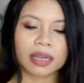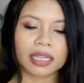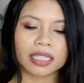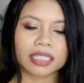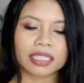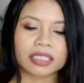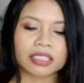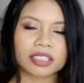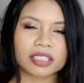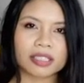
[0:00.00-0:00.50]
I
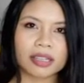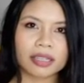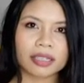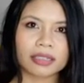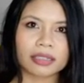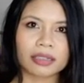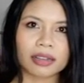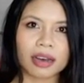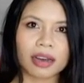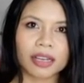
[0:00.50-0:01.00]
guess, just like
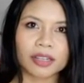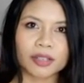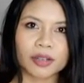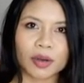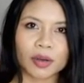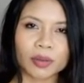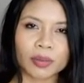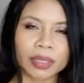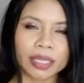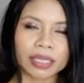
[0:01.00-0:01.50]
not
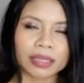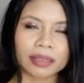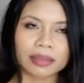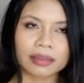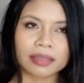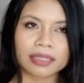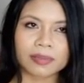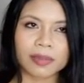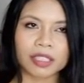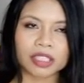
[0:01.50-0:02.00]
knowing,
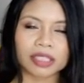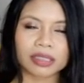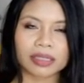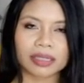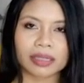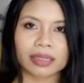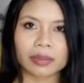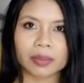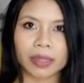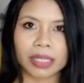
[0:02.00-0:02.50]

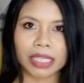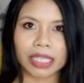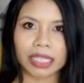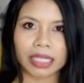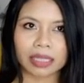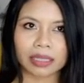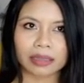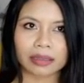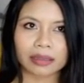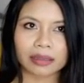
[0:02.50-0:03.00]
especially in the
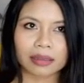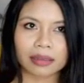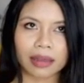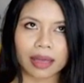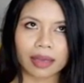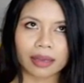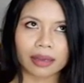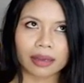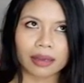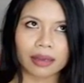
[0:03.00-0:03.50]
beginning.
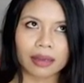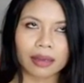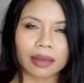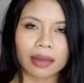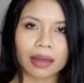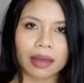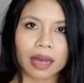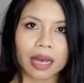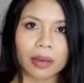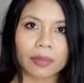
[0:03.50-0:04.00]
Like,
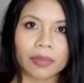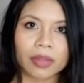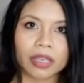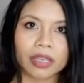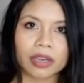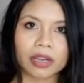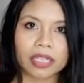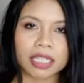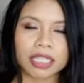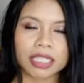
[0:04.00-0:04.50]
I'm the
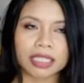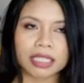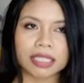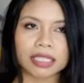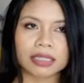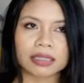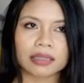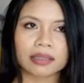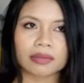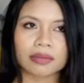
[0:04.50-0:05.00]

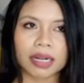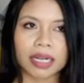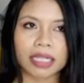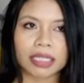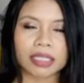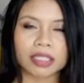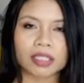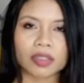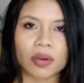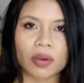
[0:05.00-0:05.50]
youngest,
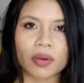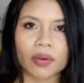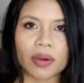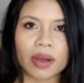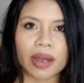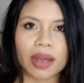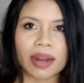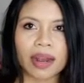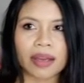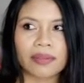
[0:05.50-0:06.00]
right? So,
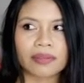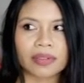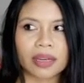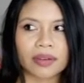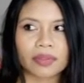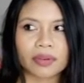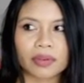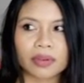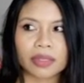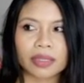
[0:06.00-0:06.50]
and I've
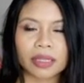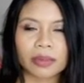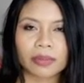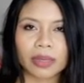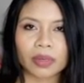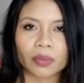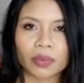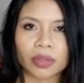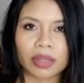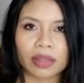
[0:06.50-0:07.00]
never really
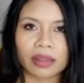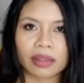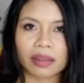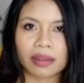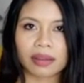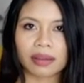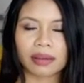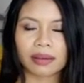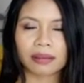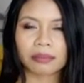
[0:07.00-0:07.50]
been with
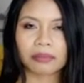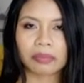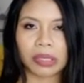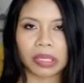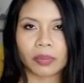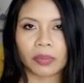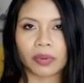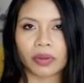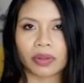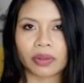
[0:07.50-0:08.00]

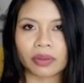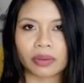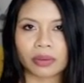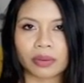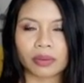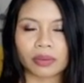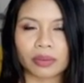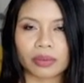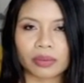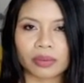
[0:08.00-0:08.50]
people
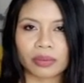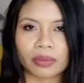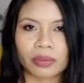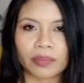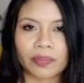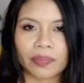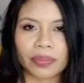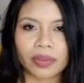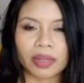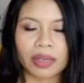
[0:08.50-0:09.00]
who
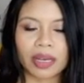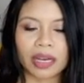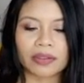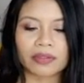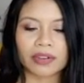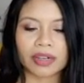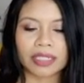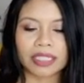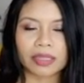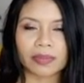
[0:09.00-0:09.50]

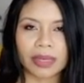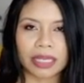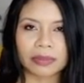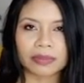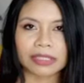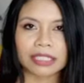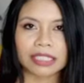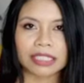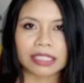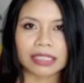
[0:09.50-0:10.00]
have raised
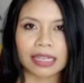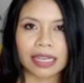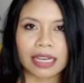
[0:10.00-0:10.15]
babies.